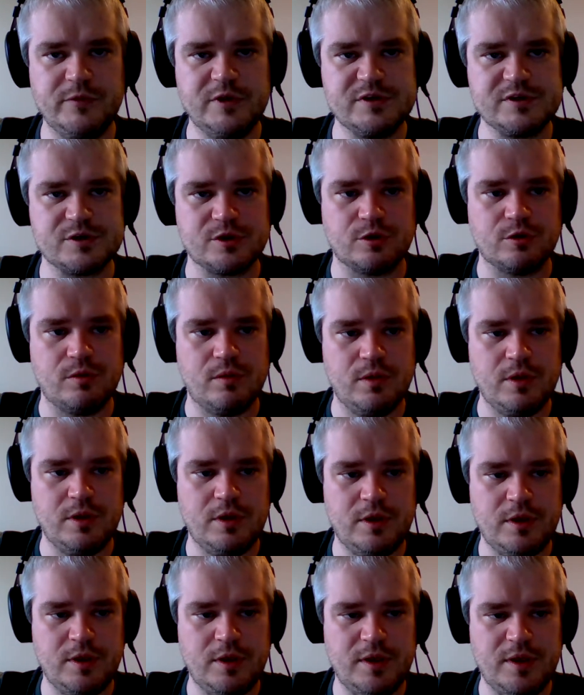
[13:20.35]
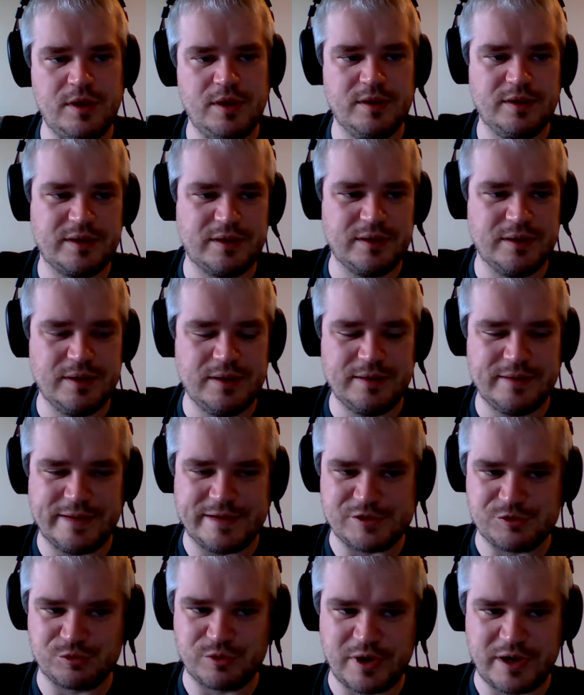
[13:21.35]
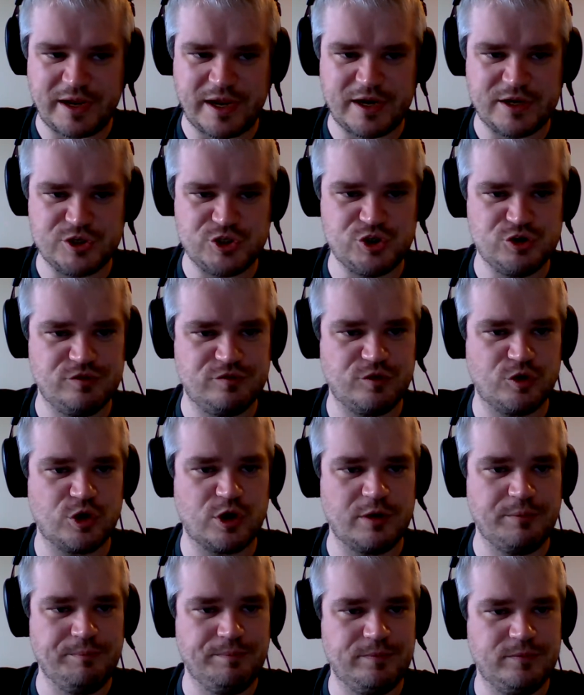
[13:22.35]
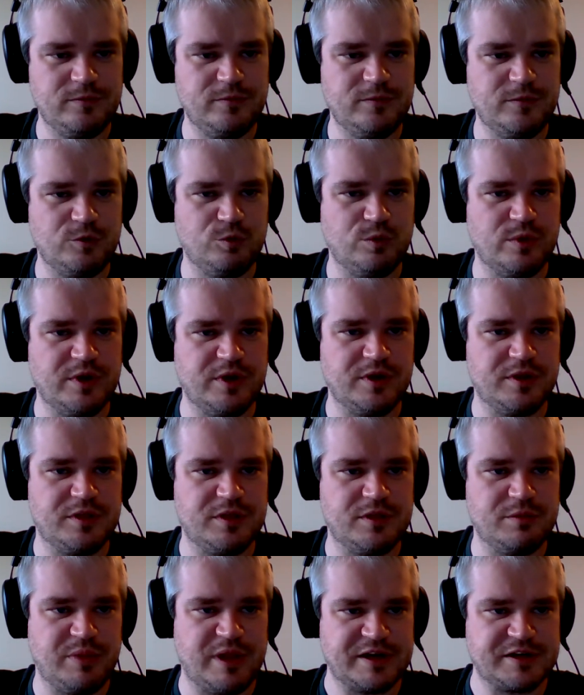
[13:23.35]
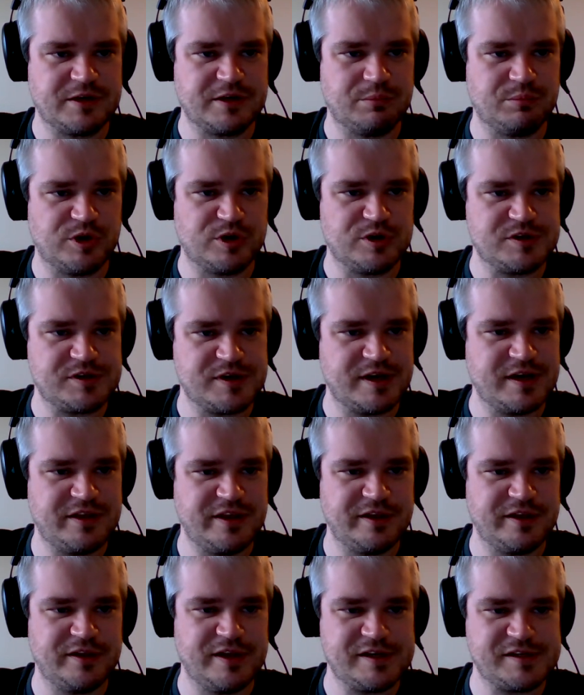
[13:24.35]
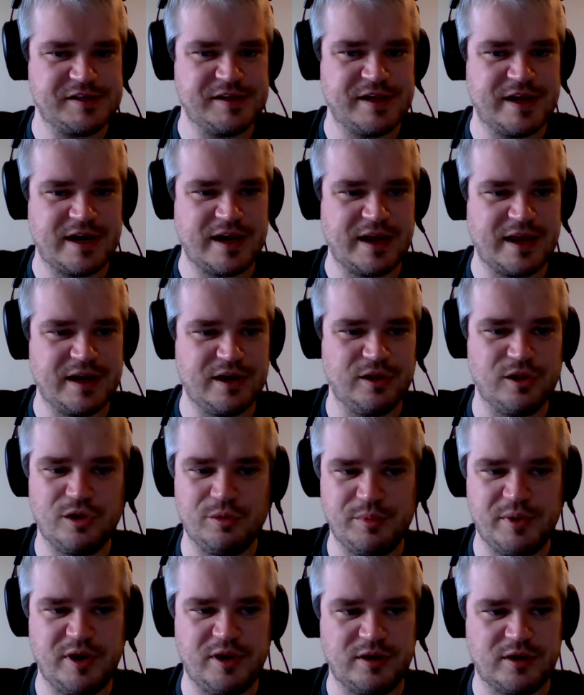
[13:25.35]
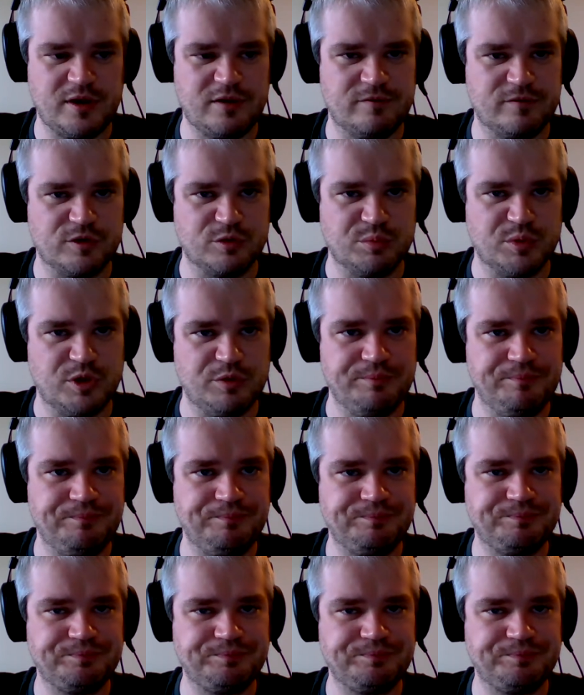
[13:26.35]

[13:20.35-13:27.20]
So that's where I kind of shoot for with the Black Templars. Anything less than that, I get a little bit uncomfortable.